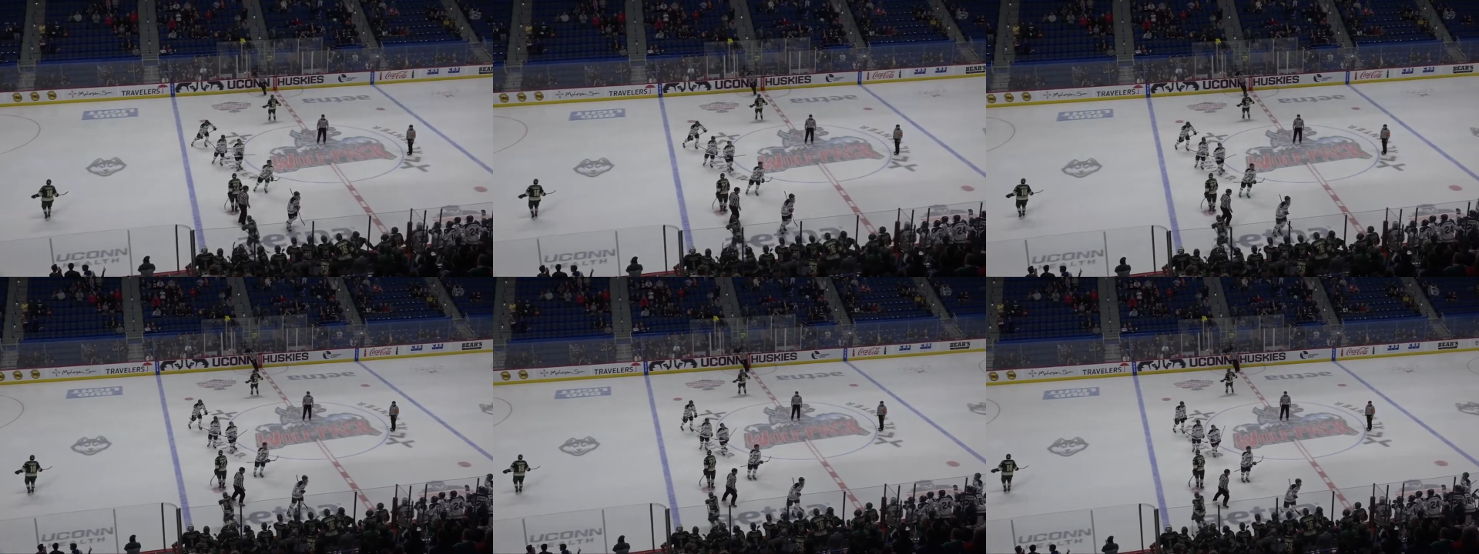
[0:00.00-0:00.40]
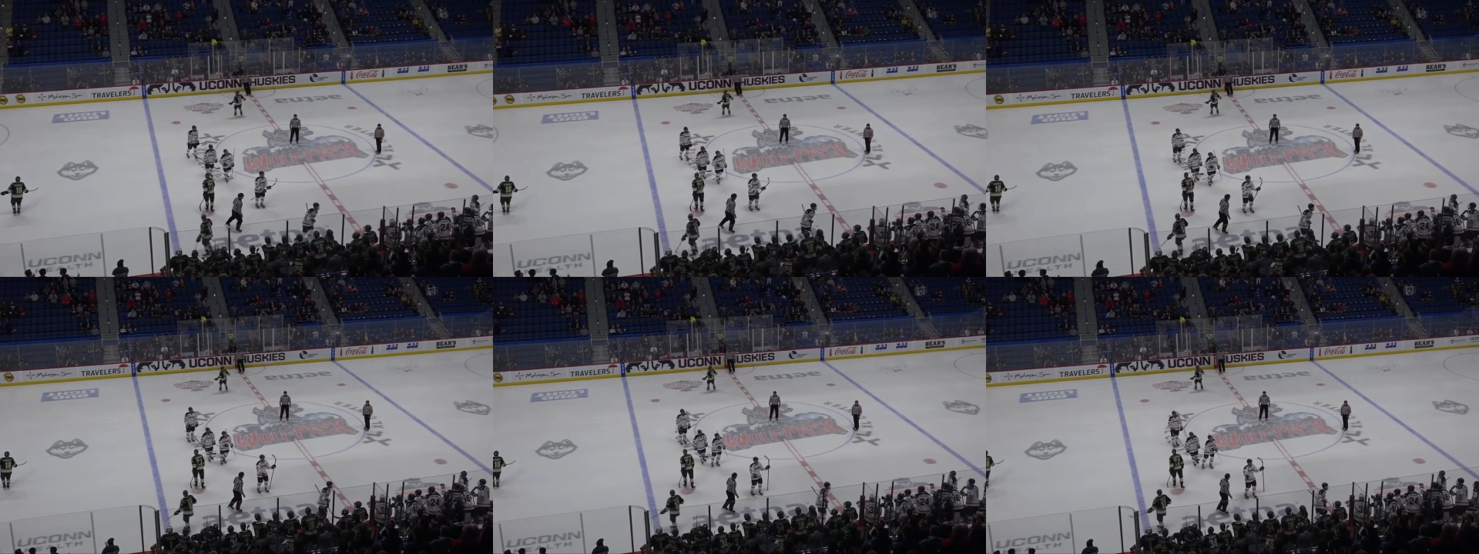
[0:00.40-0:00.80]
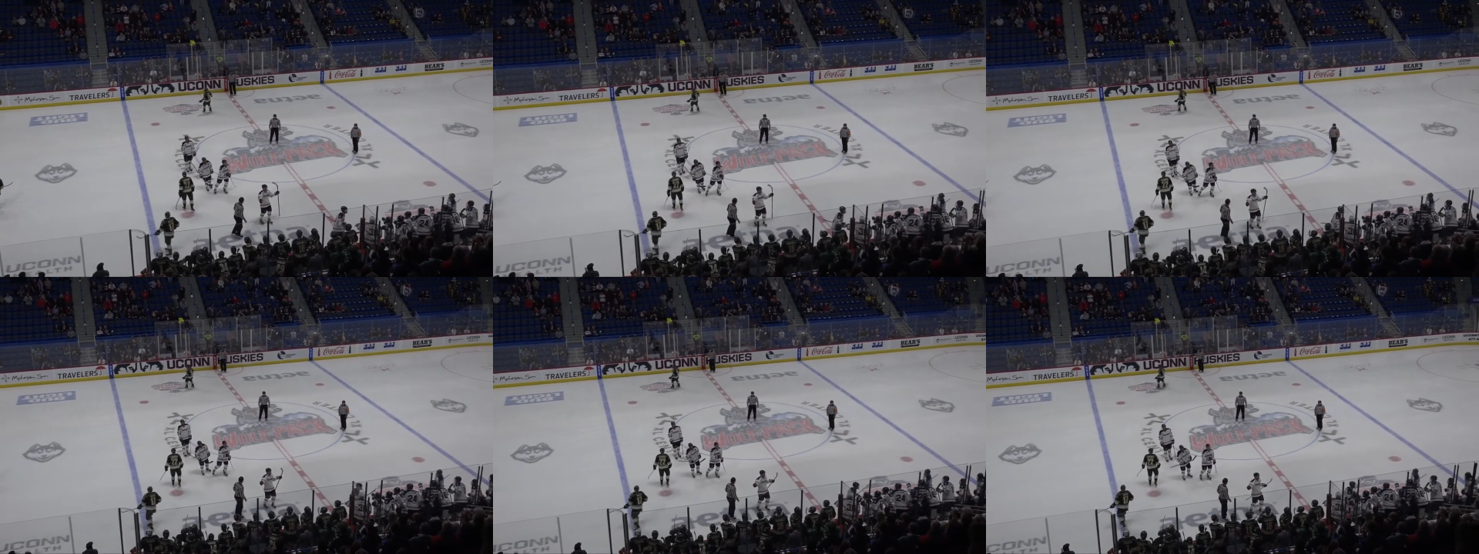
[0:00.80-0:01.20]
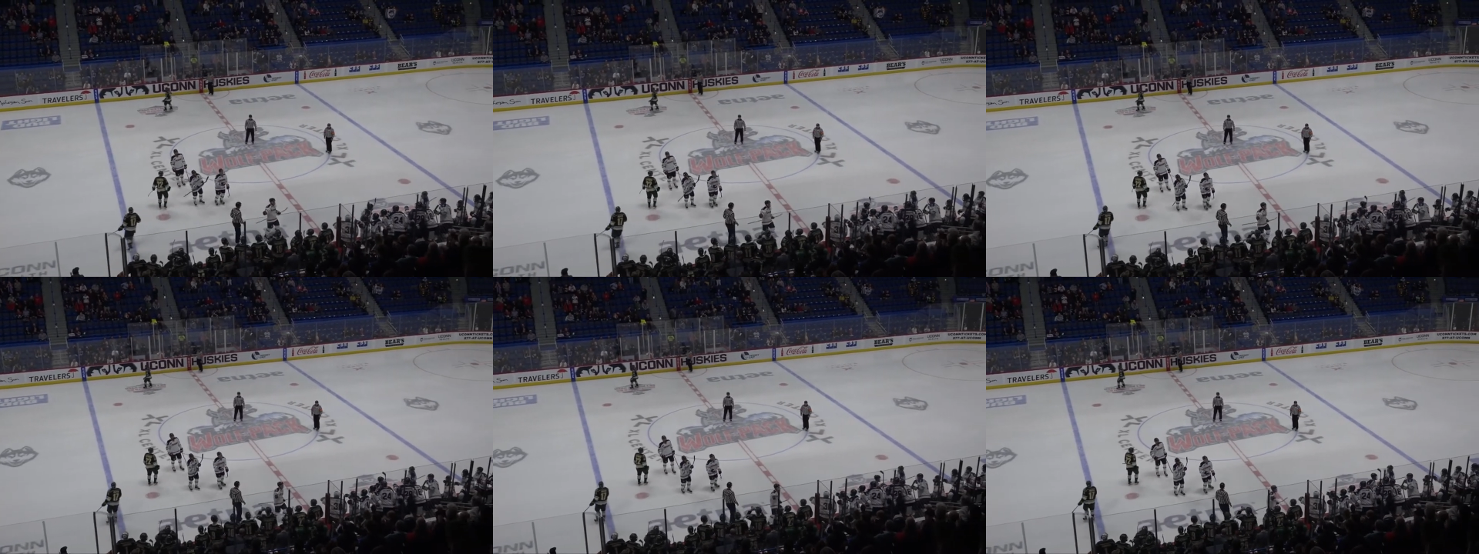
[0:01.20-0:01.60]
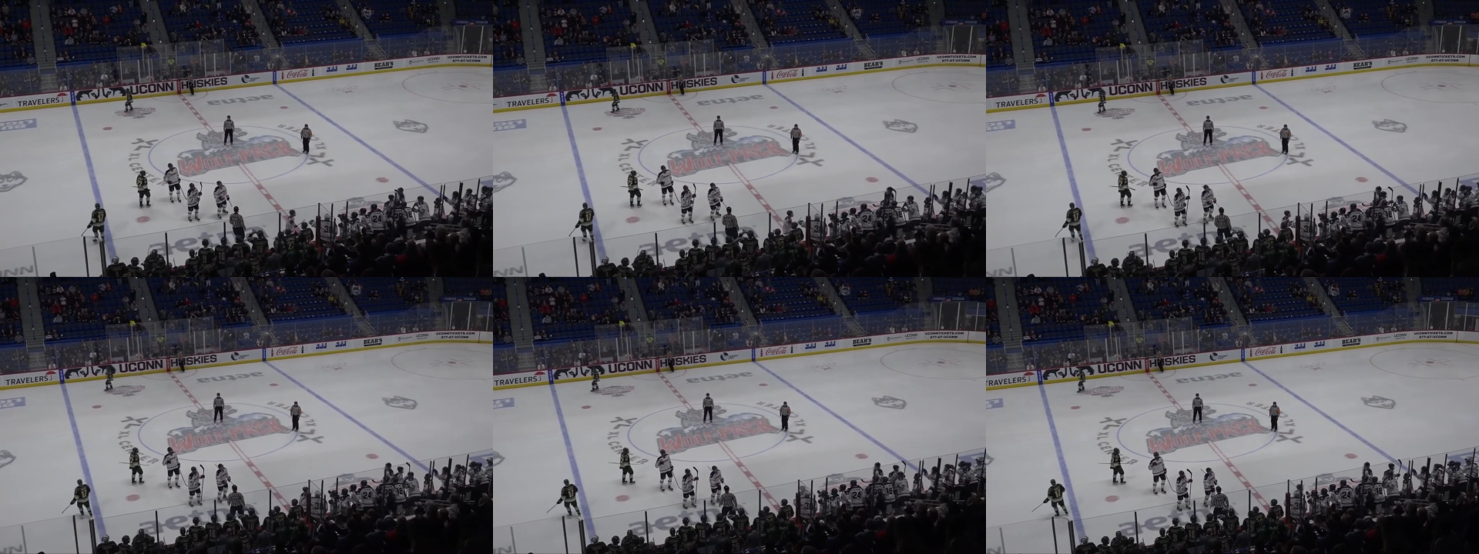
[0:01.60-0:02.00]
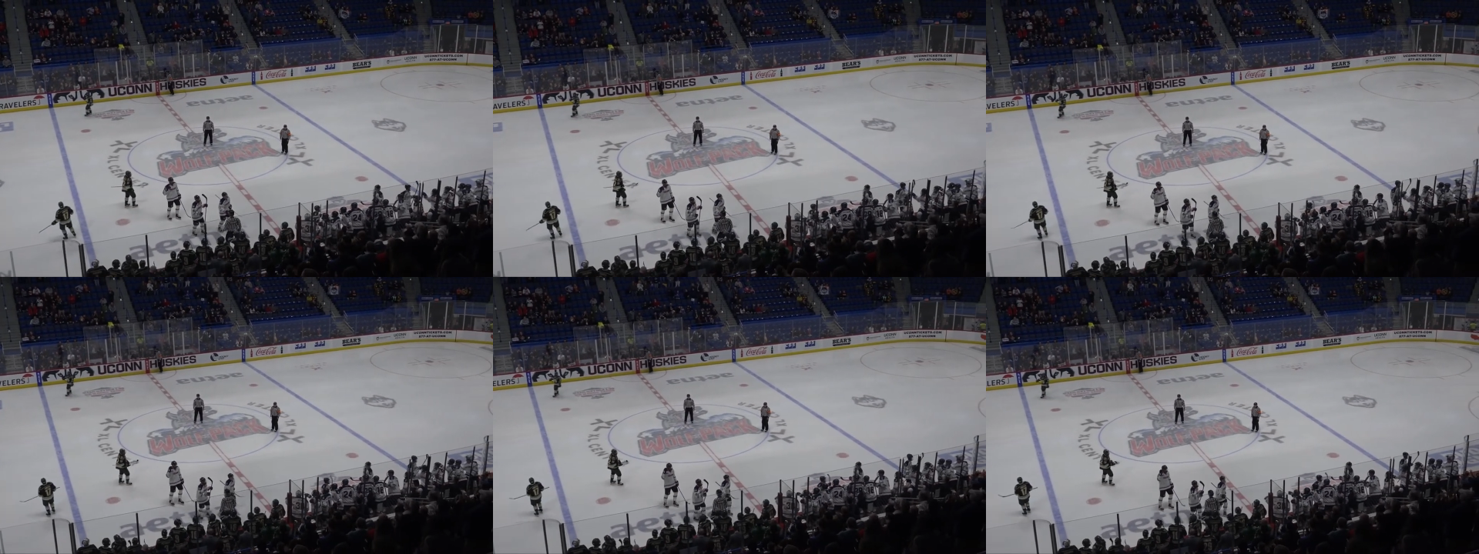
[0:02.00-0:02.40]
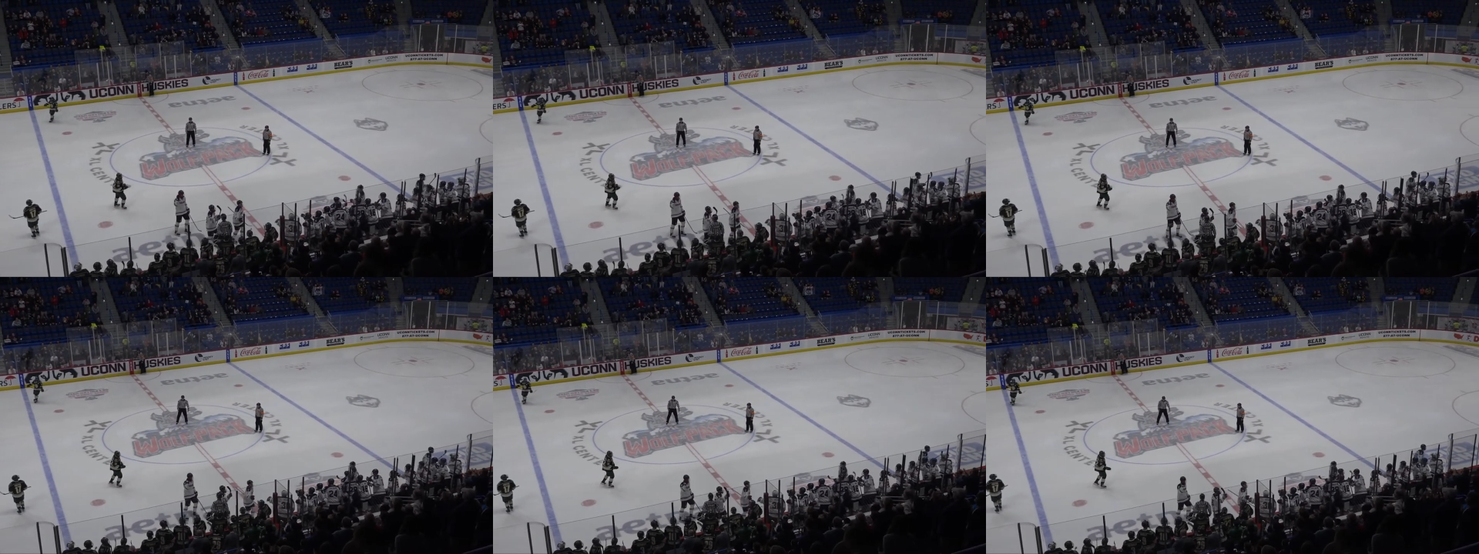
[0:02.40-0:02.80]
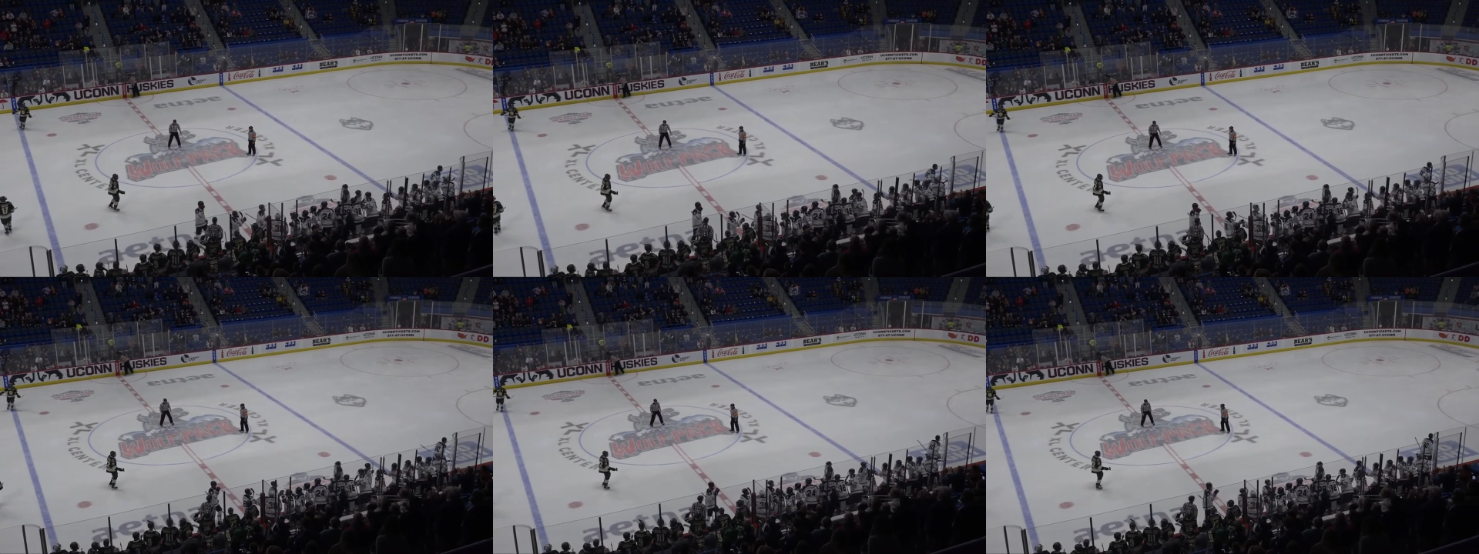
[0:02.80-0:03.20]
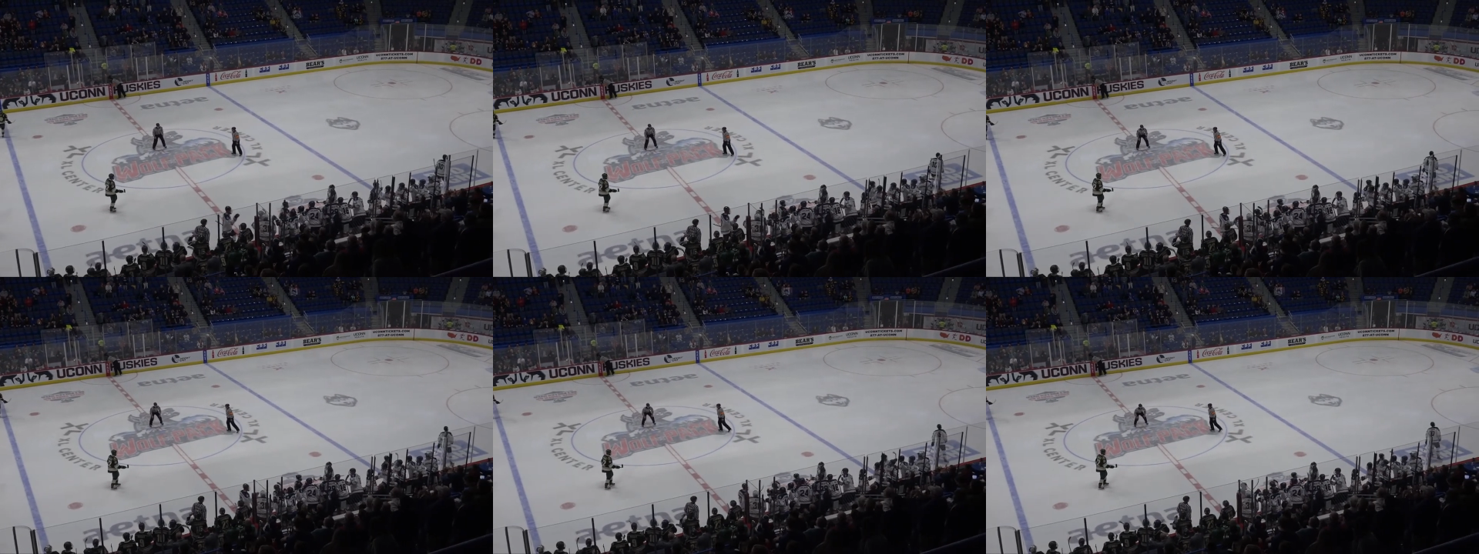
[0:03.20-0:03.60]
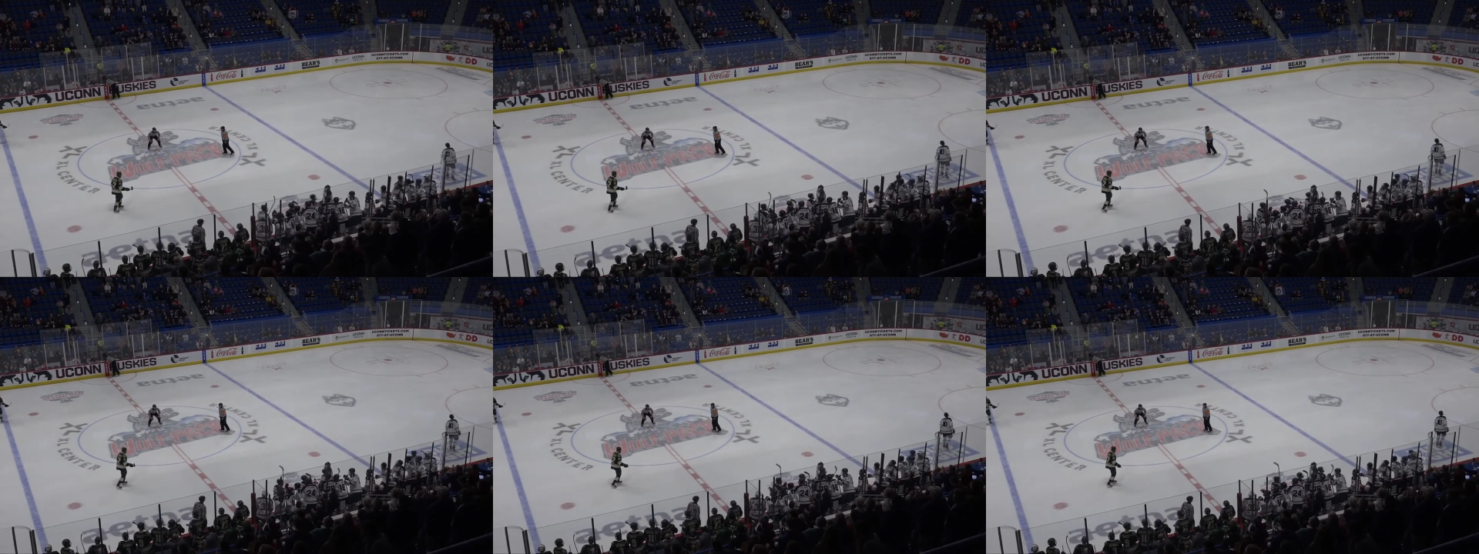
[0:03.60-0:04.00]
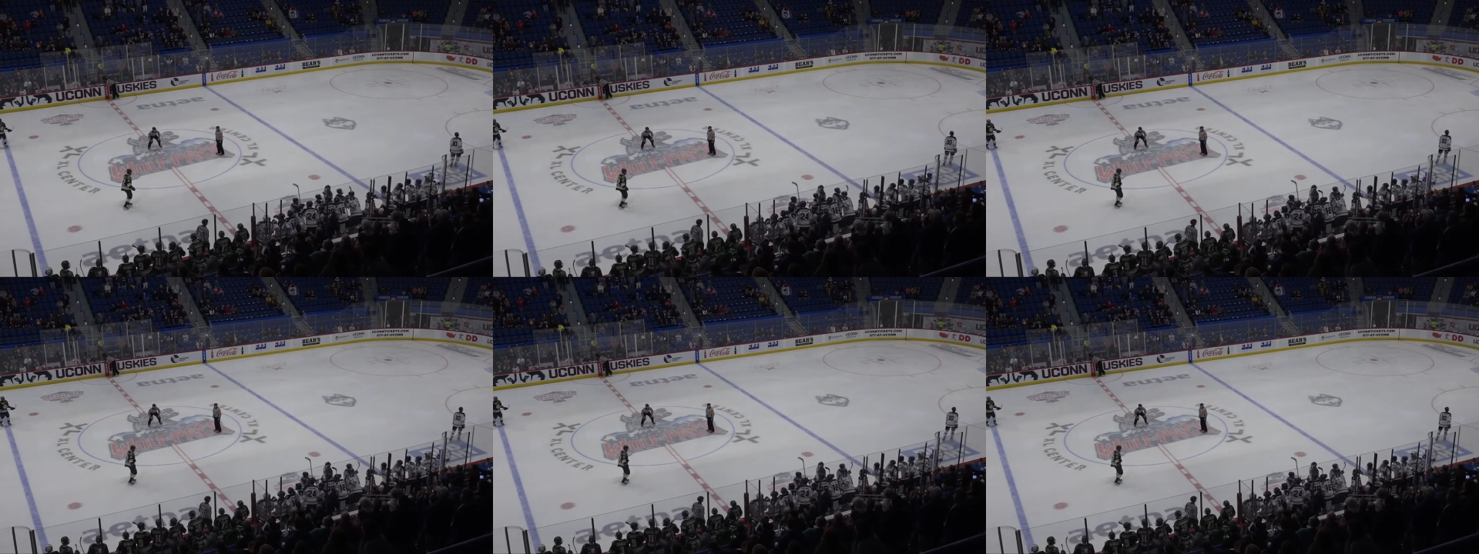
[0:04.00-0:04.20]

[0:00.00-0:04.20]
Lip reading: No face is visible, so there are no lips to read.